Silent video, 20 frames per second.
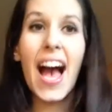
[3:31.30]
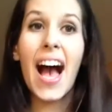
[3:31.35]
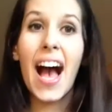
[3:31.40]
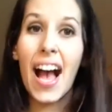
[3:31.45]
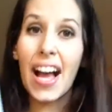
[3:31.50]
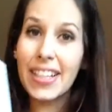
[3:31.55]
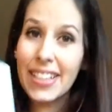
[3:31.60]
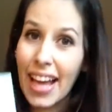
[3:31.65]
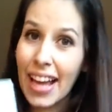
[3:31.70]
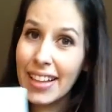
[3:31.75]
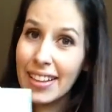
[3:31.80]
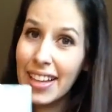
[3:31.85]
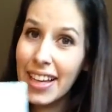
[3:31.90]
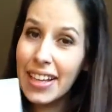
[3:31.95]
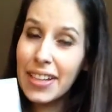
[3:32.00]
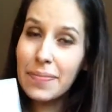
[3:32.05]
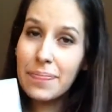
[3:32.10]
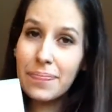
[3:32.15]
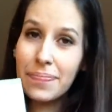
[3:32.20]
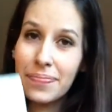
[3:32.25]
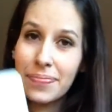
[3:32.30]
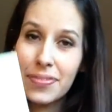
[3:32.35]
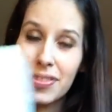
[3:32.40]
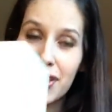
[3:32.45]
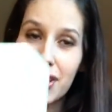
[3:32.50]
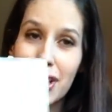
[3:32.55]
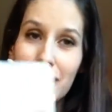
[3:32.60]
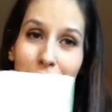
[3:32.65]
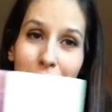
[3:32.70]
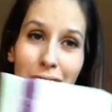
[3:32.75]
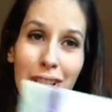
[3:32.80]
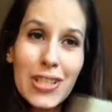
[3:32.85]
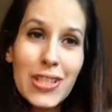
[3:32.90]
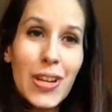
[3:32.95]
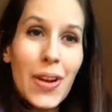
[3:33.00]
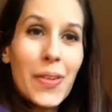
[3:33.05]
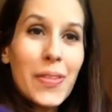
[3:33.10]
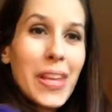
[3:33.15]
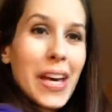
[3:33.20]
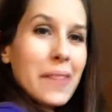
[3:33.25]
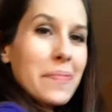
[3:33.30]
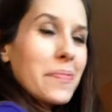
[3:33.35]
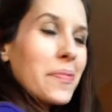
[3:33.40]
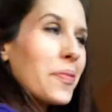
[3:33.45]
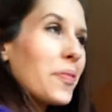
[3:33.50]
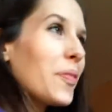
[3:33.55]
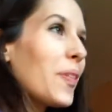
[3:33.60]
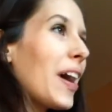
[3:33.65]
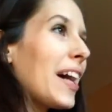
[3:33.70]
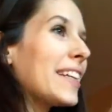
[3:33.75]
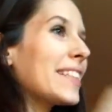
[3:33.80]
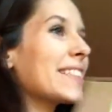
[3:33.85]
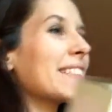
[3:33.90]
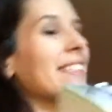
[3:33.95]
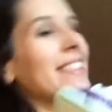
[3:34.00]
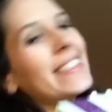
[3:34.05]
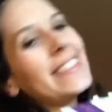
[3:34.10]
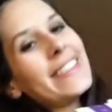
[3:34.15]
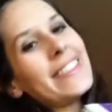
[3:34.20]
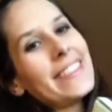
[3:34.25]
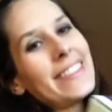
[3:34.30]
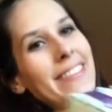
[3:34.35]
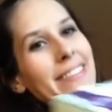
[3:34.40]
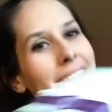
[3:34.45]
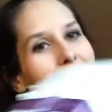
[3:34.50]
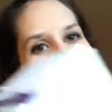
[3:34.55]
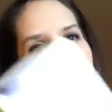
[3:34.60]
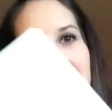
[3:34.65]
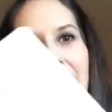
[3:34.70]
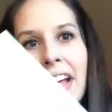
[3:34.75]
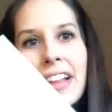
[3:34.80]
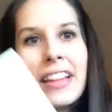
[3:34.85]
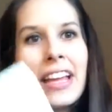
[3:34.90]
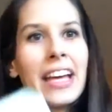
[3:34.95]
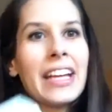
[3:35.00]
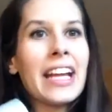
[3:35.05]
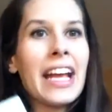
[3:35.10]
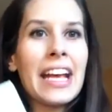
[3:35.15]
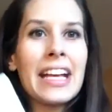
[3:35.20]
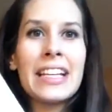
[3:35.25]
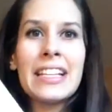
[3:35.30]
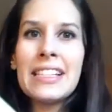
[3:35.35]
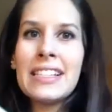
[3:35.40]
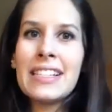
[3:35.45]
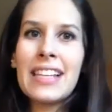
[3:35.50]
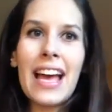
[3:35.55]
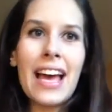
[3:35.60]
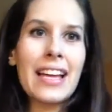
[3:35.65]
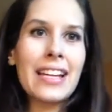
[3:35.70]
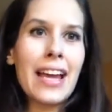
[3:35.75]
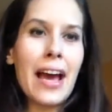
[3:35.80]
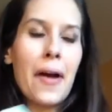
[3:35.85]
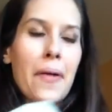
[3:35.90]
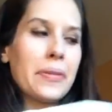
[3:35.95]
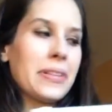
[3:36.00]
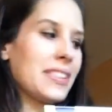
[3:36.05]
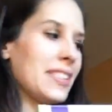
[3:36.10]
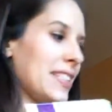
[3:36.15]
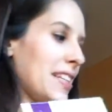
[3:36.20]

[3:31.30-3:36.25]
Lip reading: a nightlight, just to show them what a nightlight is and how it's